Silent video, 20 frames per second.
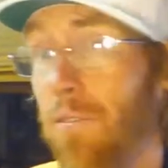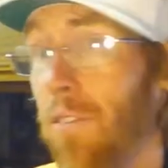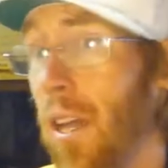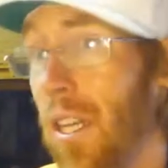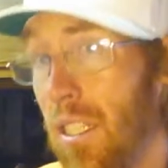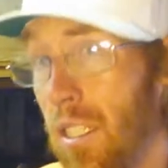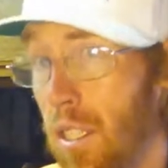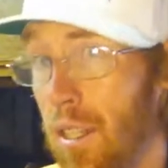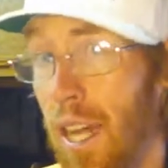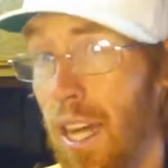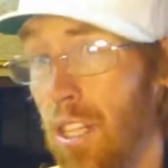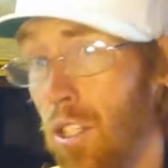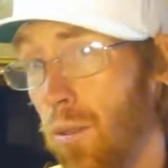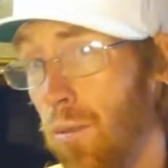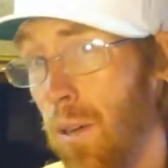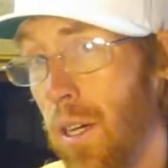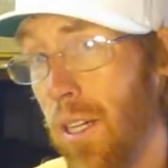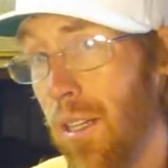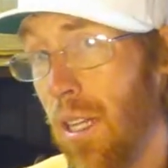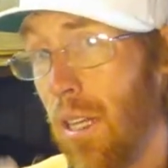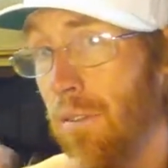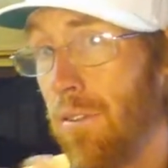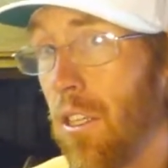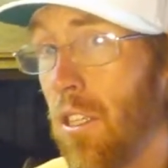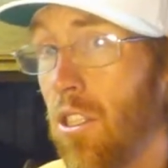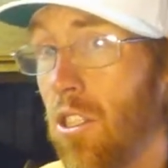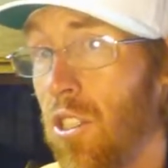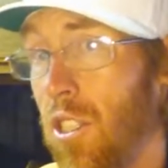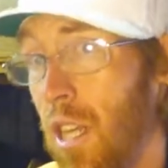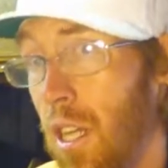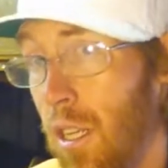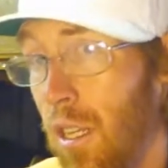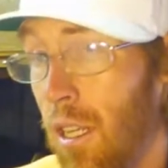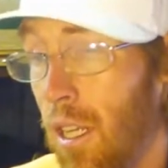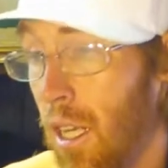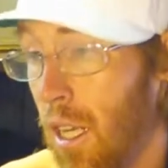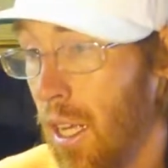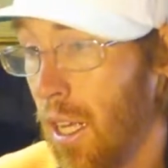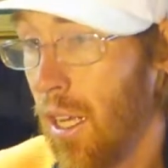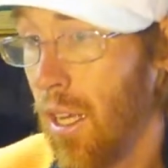face it, that's what Leafy's
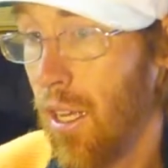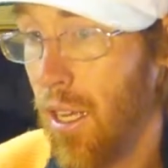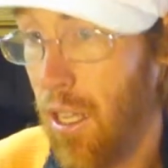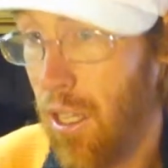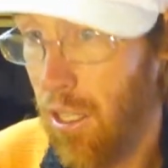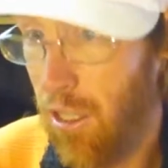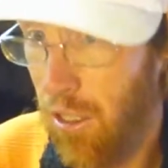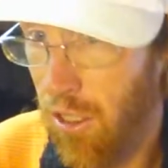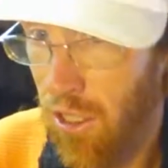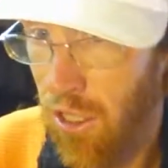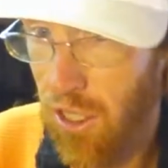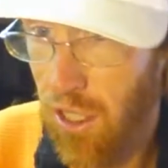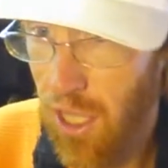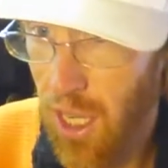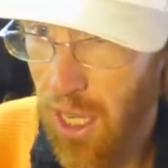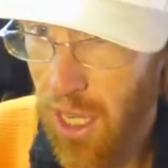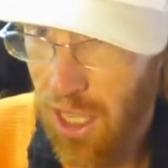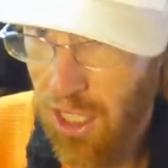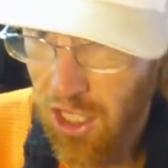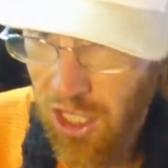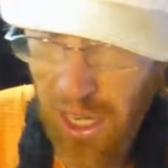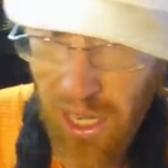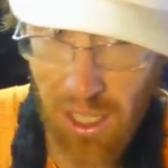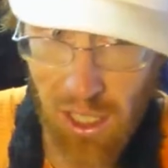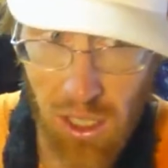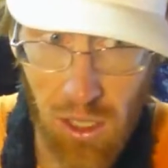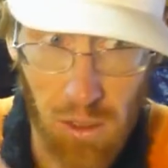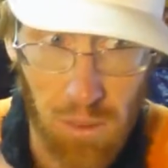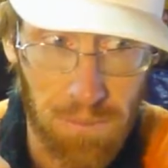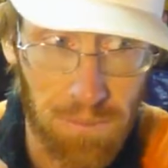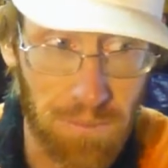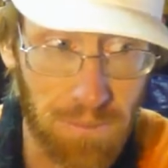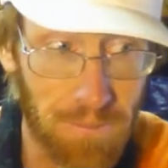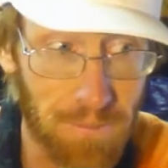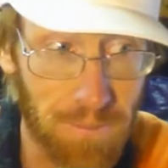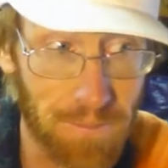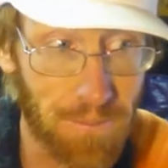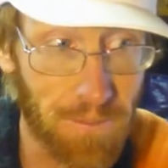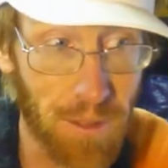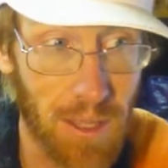Here's channel
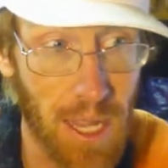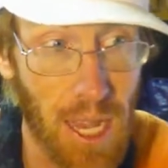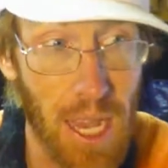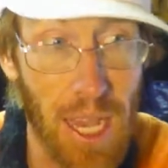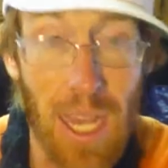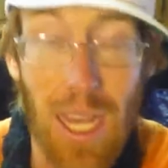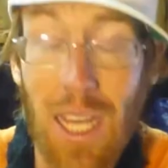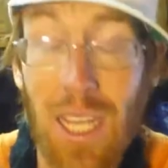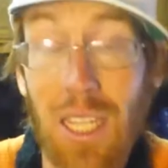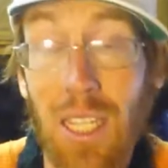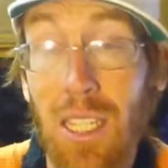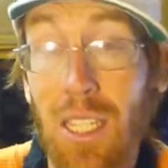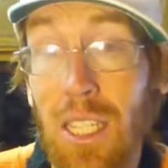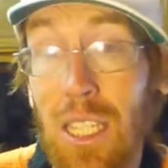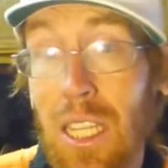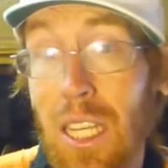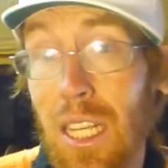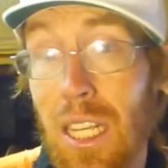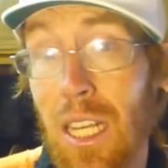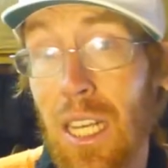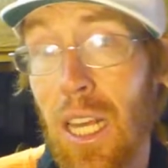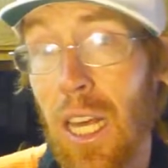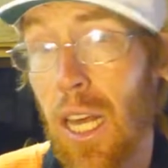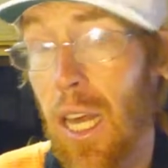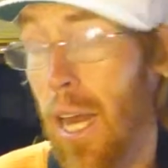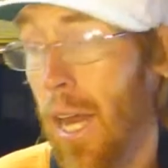is. He